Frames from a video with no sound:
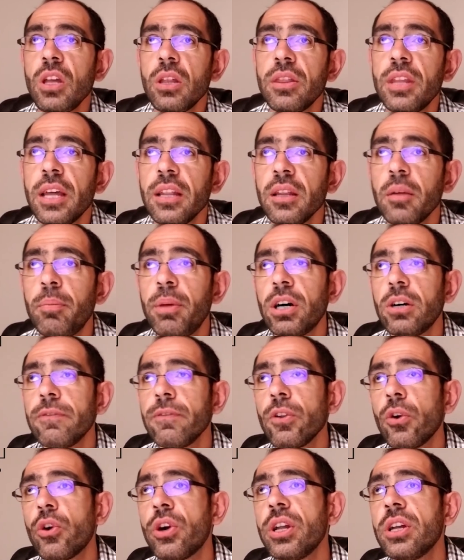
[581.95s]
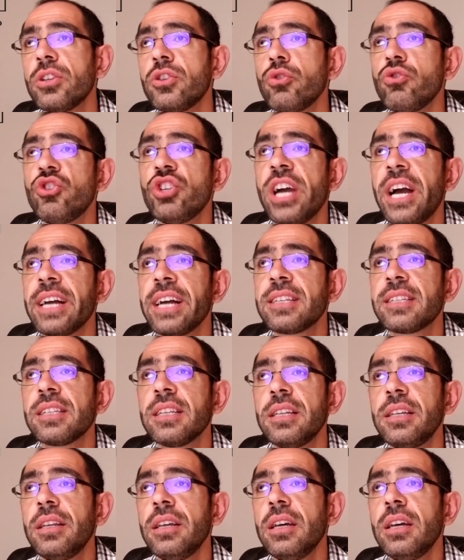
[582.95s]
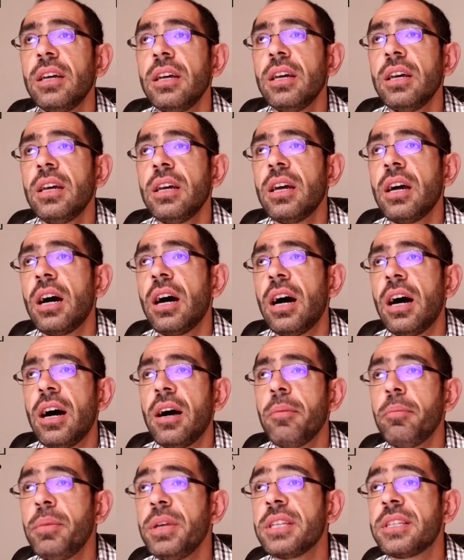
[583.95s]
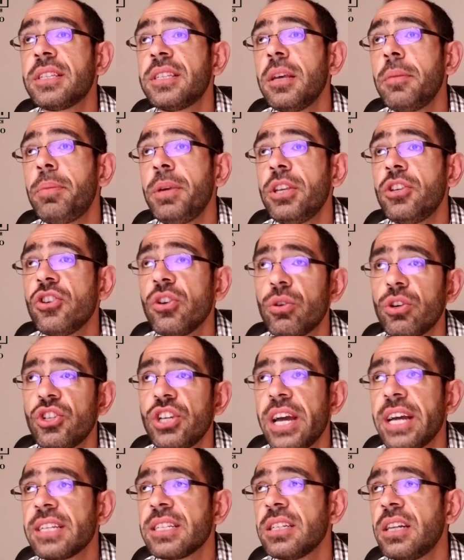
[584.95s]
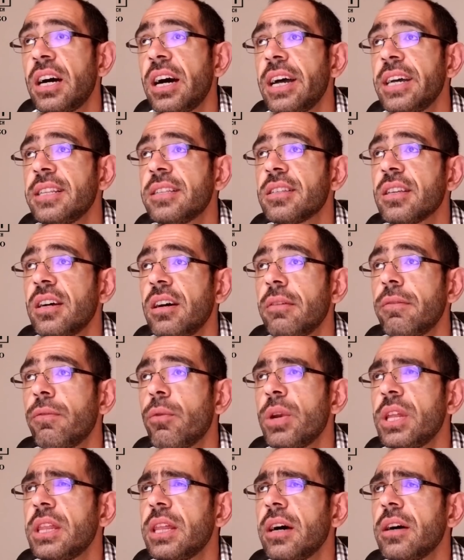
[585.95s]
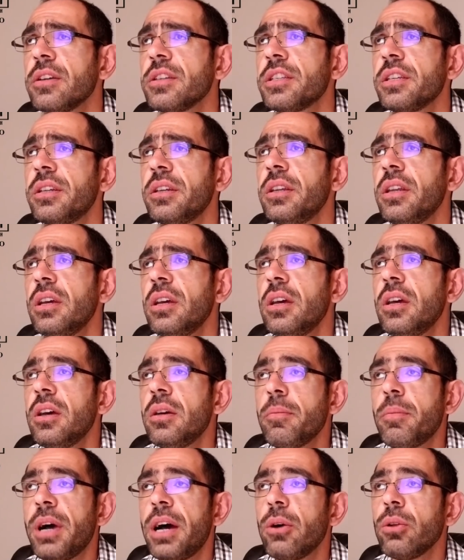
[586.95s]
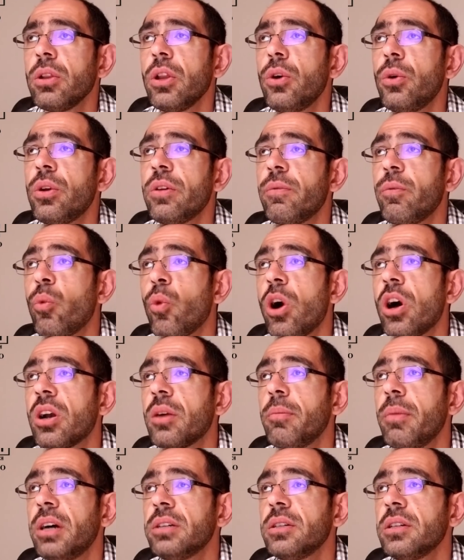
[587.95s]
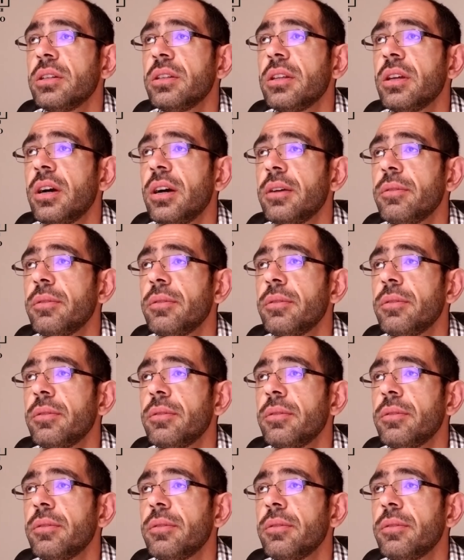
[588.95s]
Then LaBelle, Florida to Jackson, Mississippi, or Jackson Heights, 40,000-pound load of watermelon.